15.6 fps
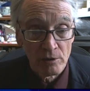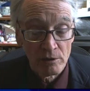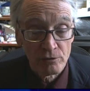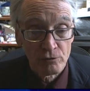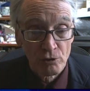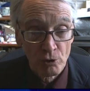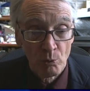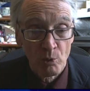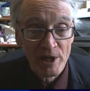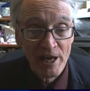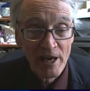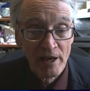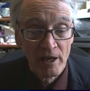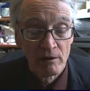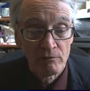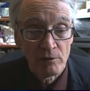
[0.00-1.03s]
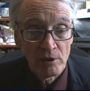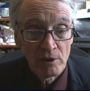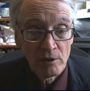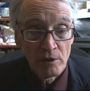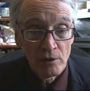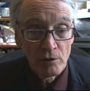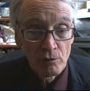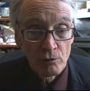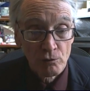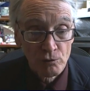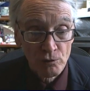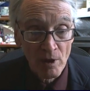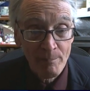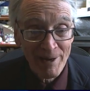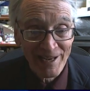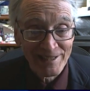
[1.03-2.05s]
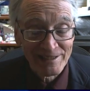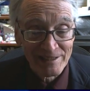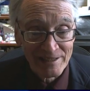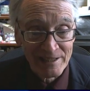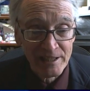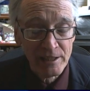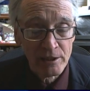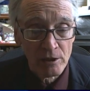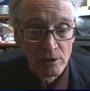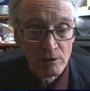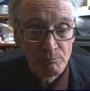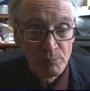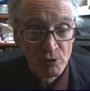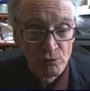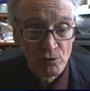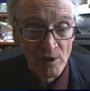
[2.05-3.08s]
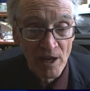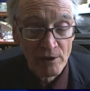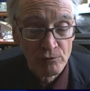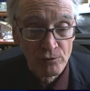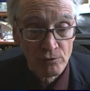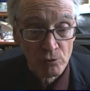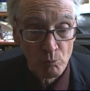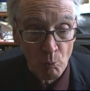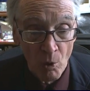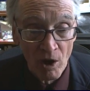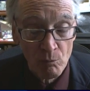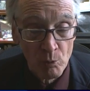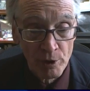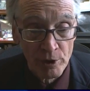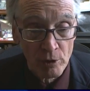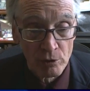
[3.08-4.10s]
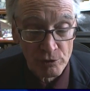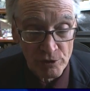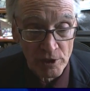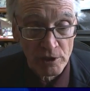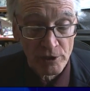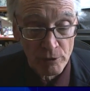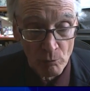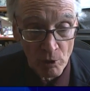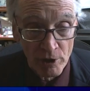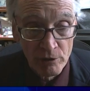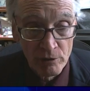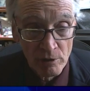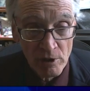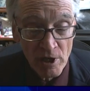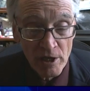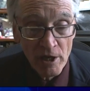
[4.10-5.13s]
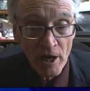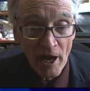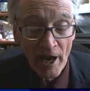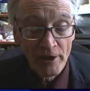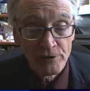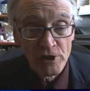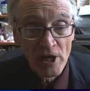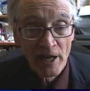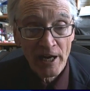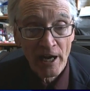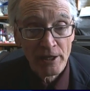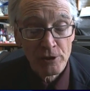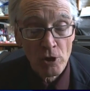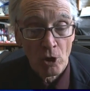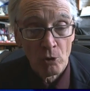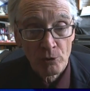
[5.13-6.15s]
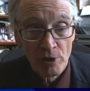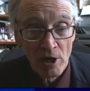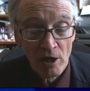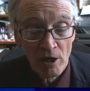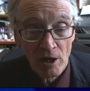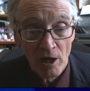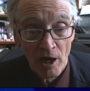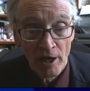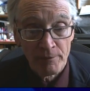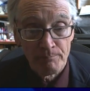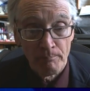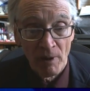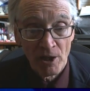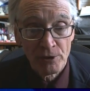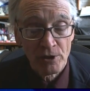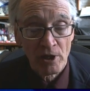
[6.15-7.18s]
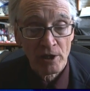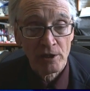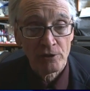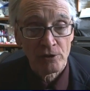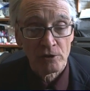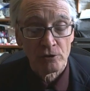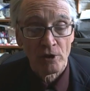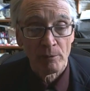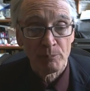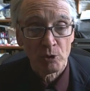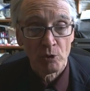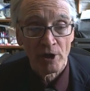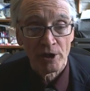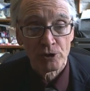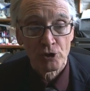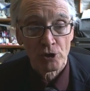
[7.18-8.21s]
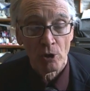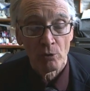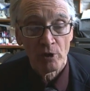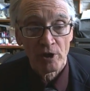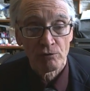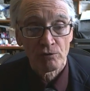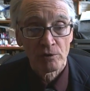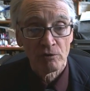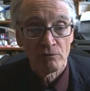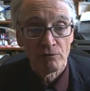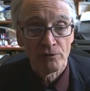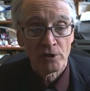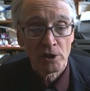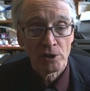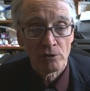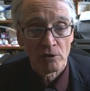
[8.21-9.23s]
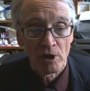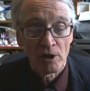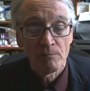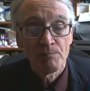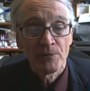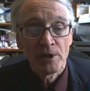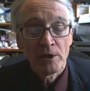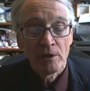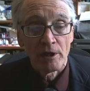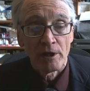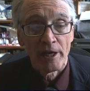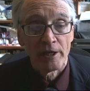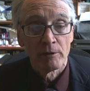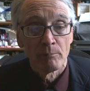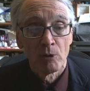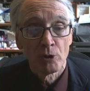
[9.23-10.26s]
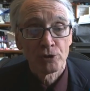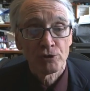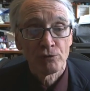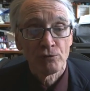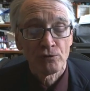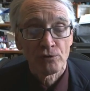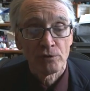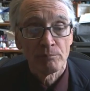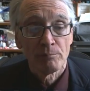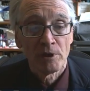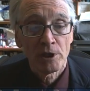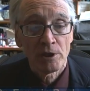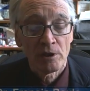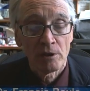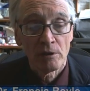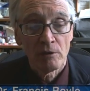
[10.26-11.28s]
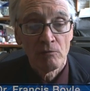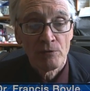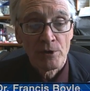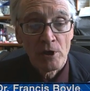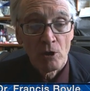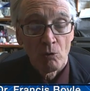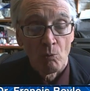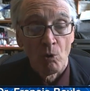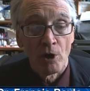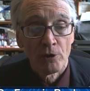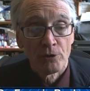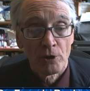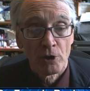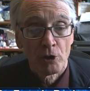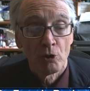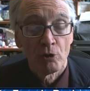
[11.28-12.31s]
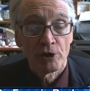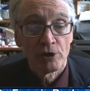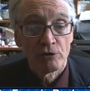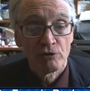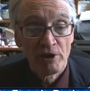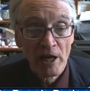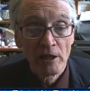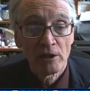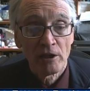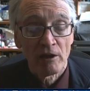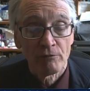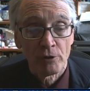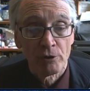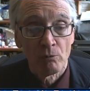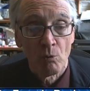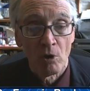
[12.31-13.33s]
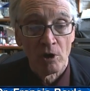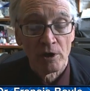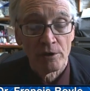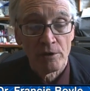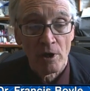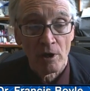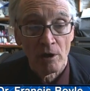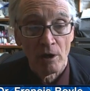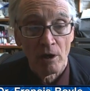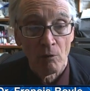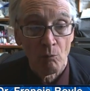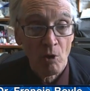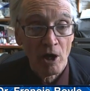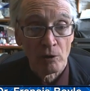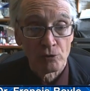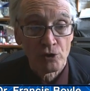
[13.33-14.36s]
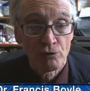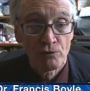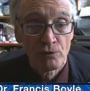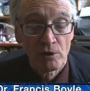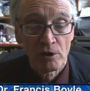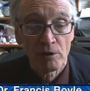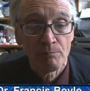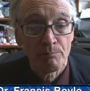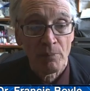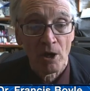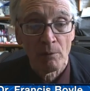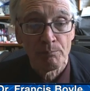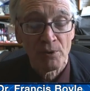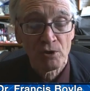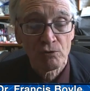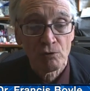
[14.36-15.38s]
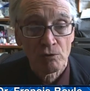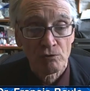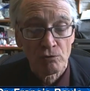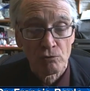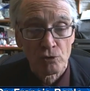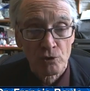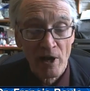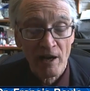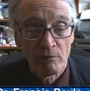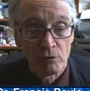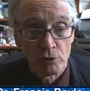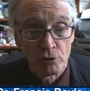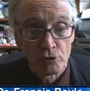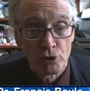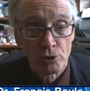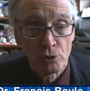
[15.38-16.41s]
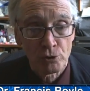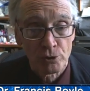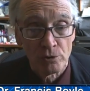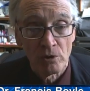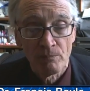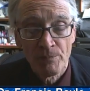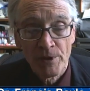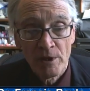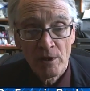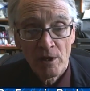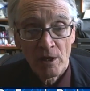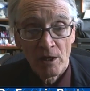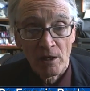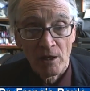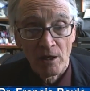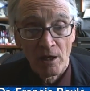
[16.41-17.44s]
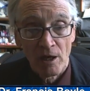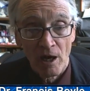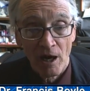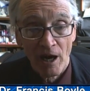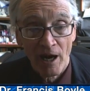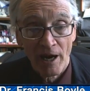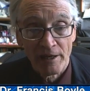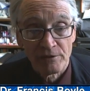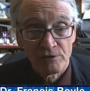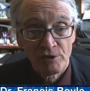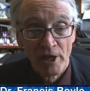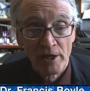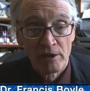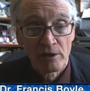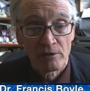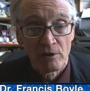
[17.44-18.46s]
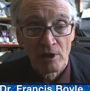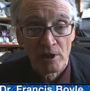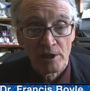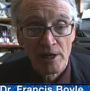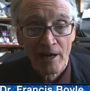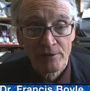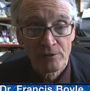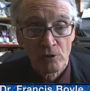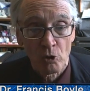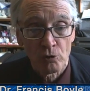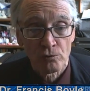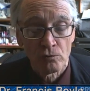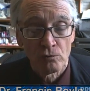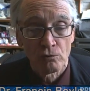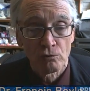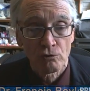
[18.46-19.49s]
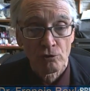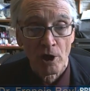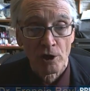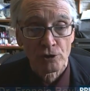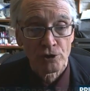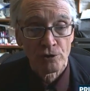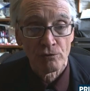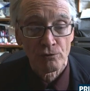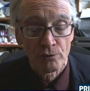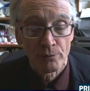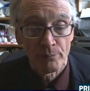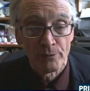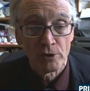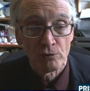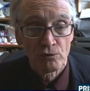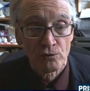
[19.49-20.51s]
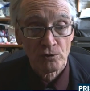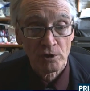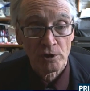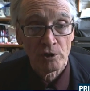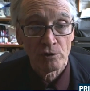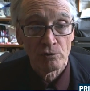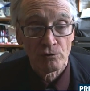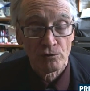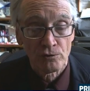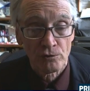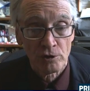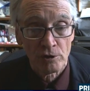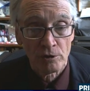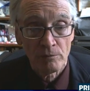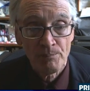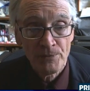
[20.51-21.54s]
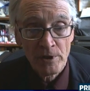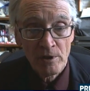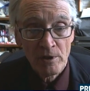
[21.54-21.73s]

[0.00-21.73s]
until we have some idea precisely what we are dealing with. And yet I note on Monday, the WHO has convened an emergency meeting where they're going to tell everyone, well, just keep business and travel as usual. I take it they got those instructions from the CDC,